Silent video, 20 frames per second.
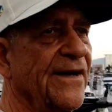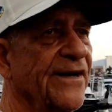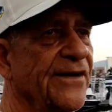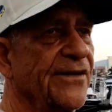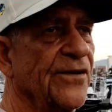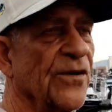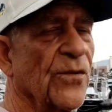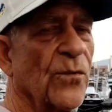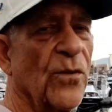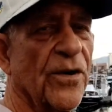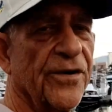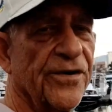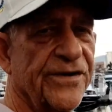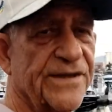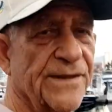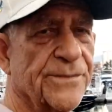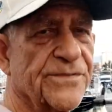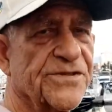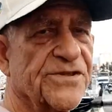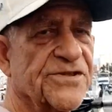the water
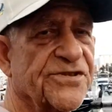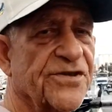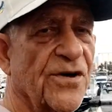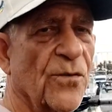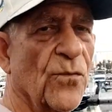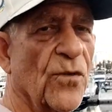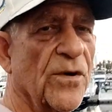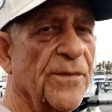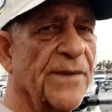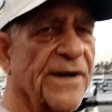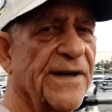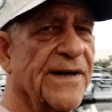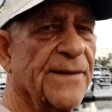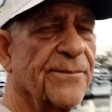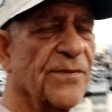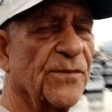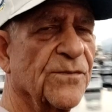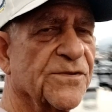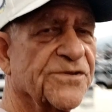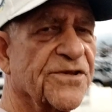temperatures will start warming
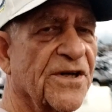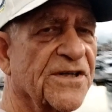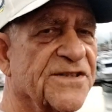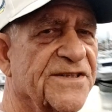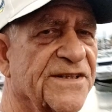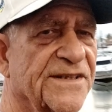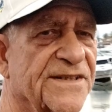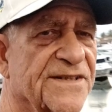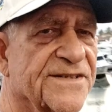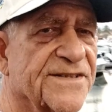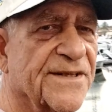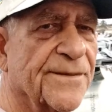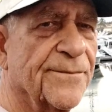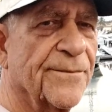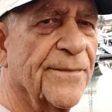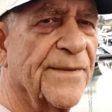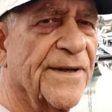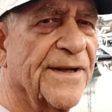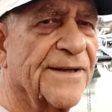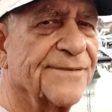up and we'll start seeing
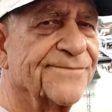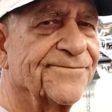some